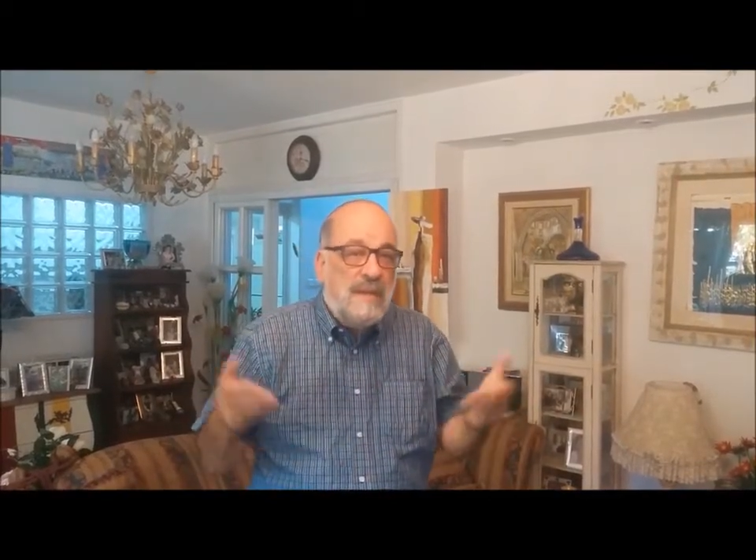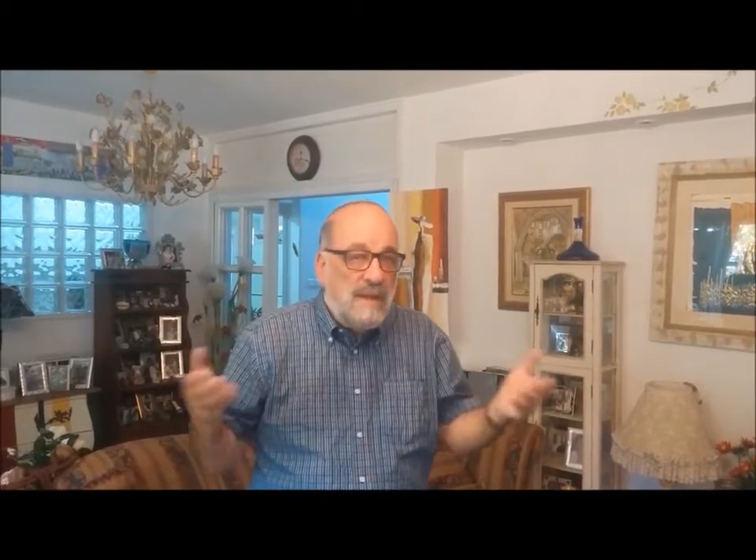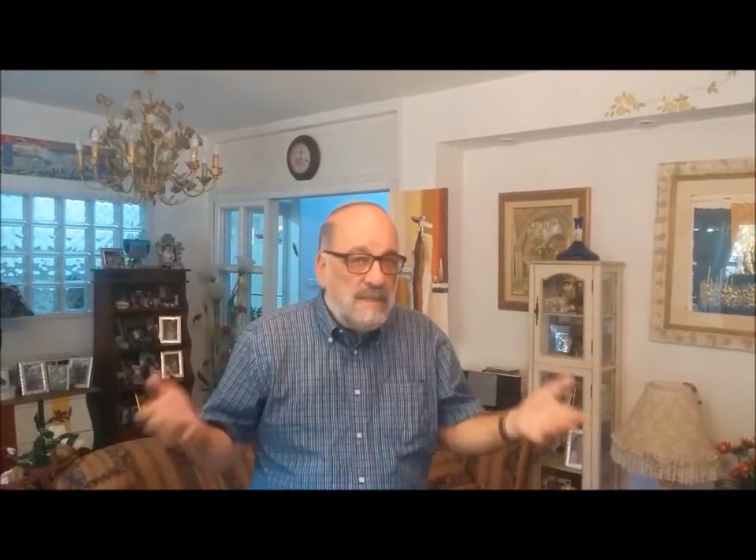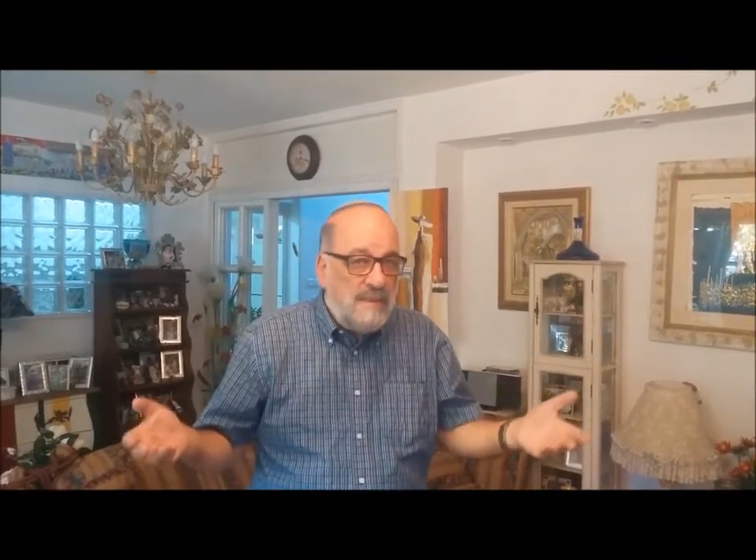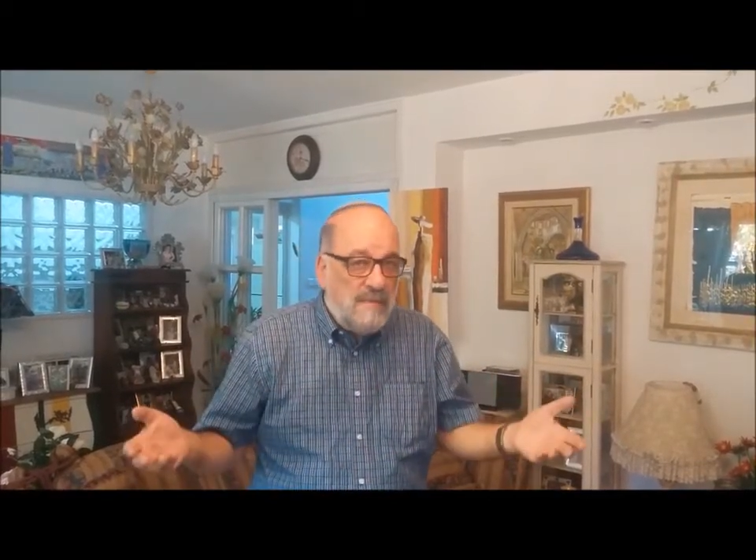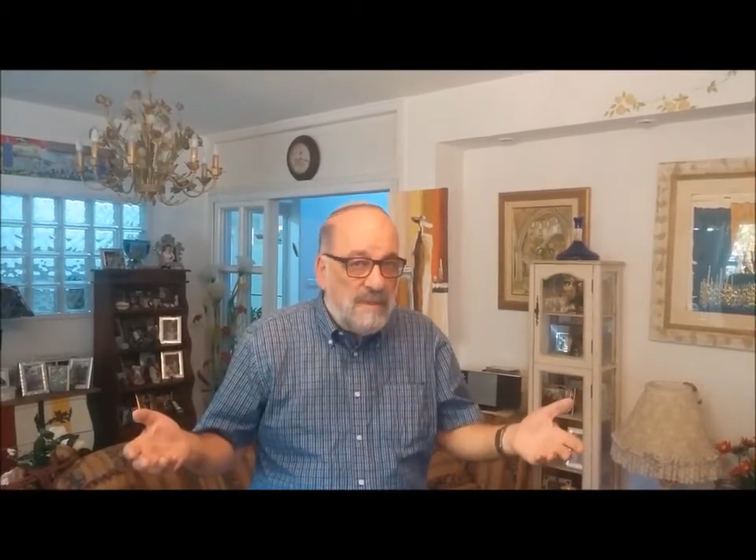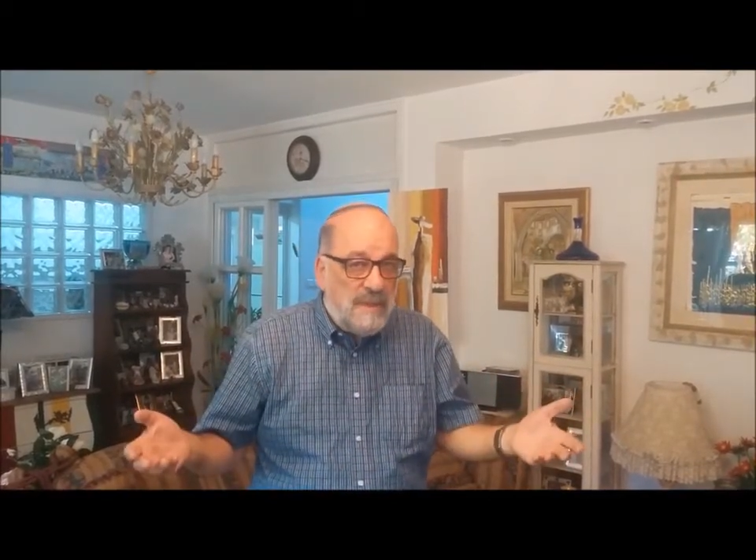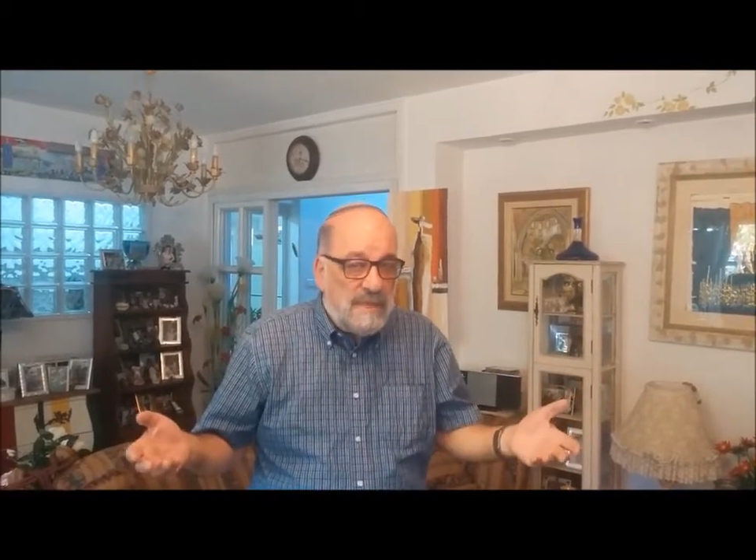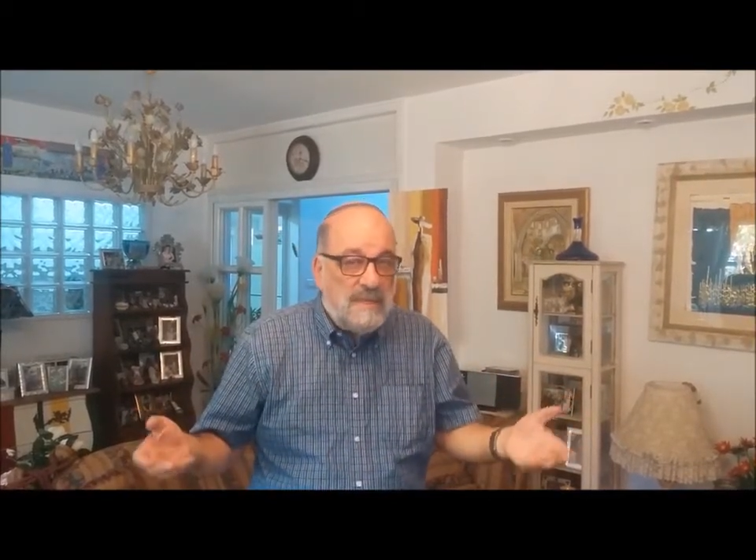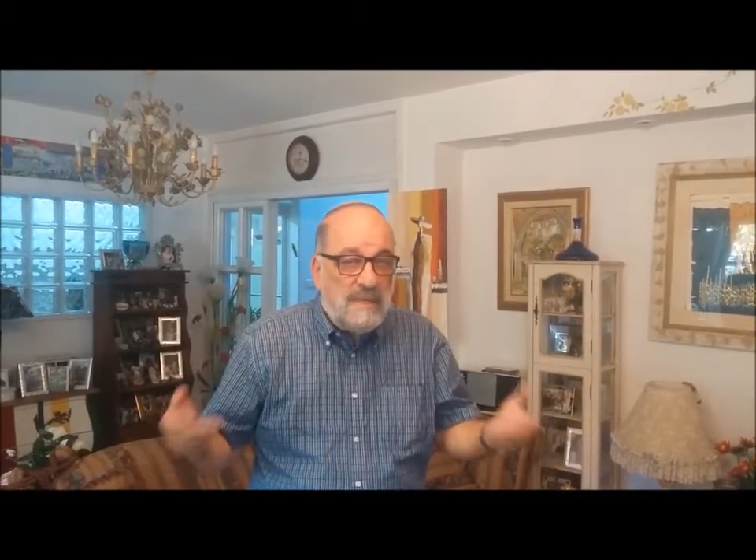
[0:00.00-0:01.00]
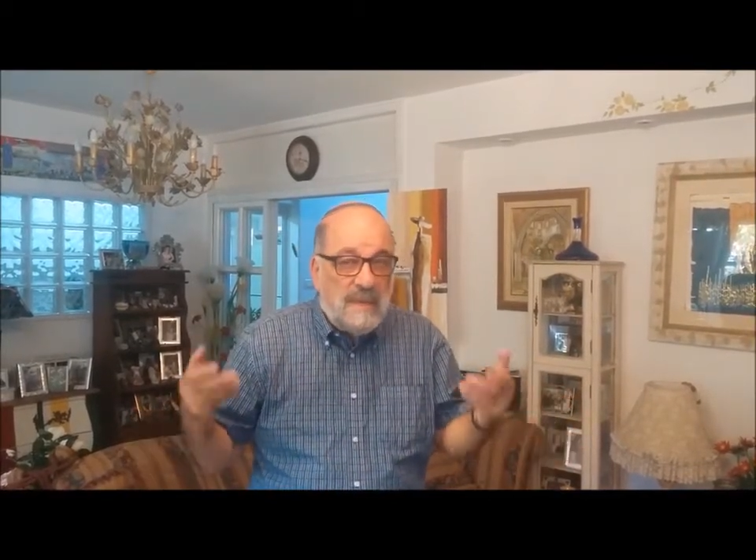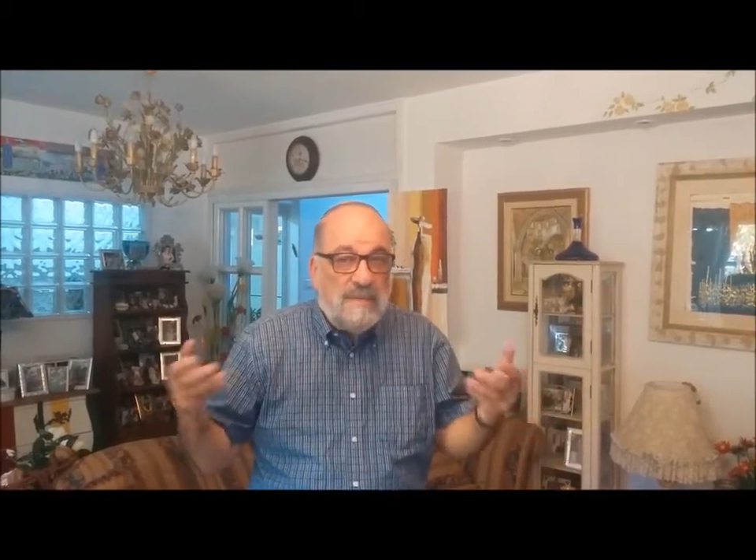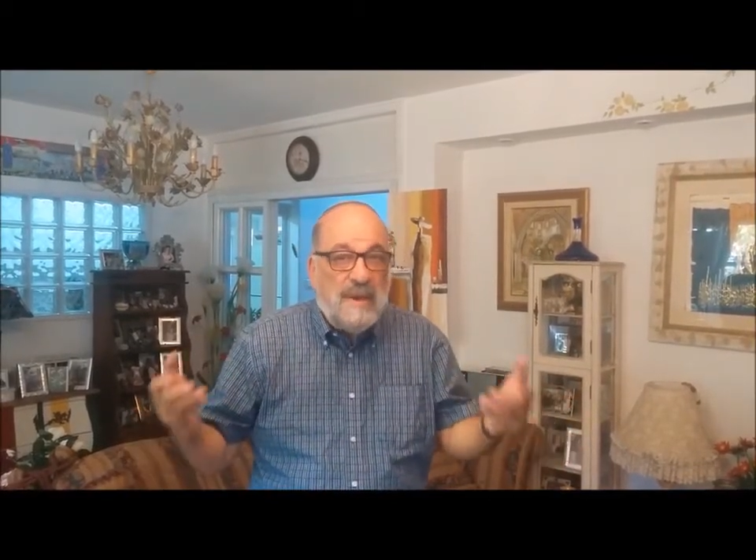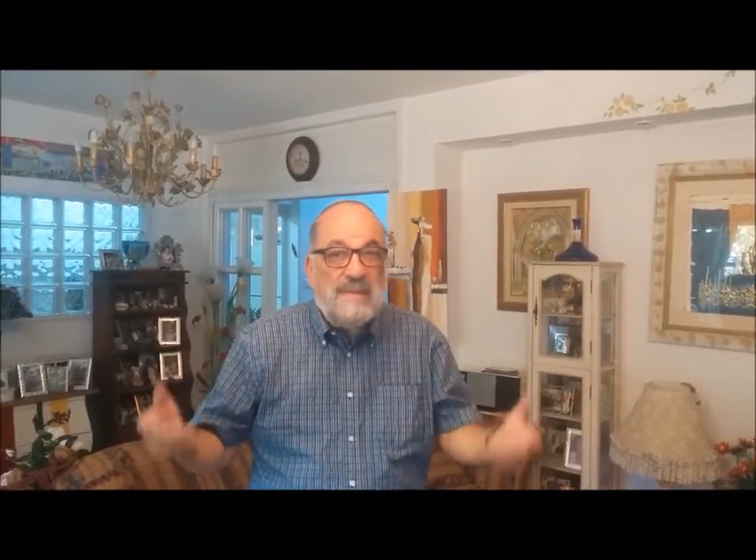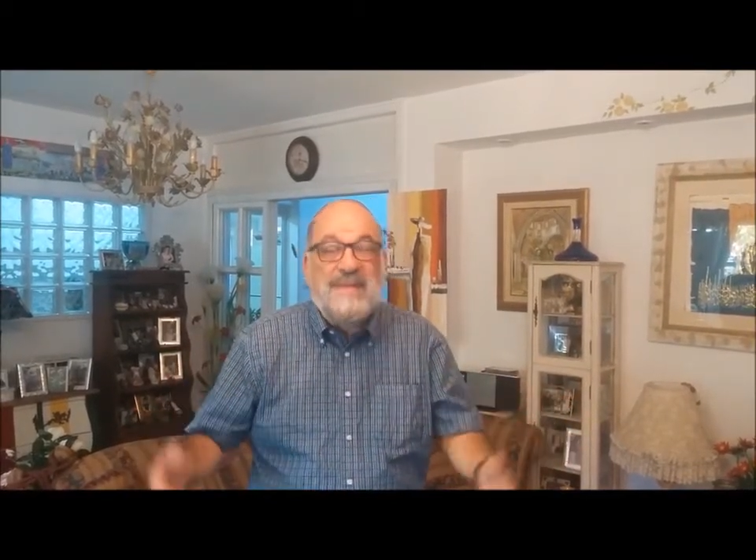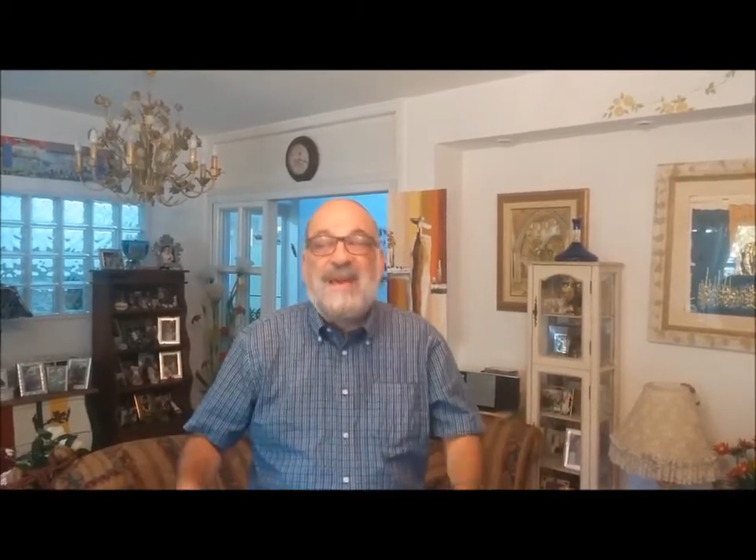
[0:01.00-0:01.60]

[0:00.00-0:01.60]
Lots of good things to think about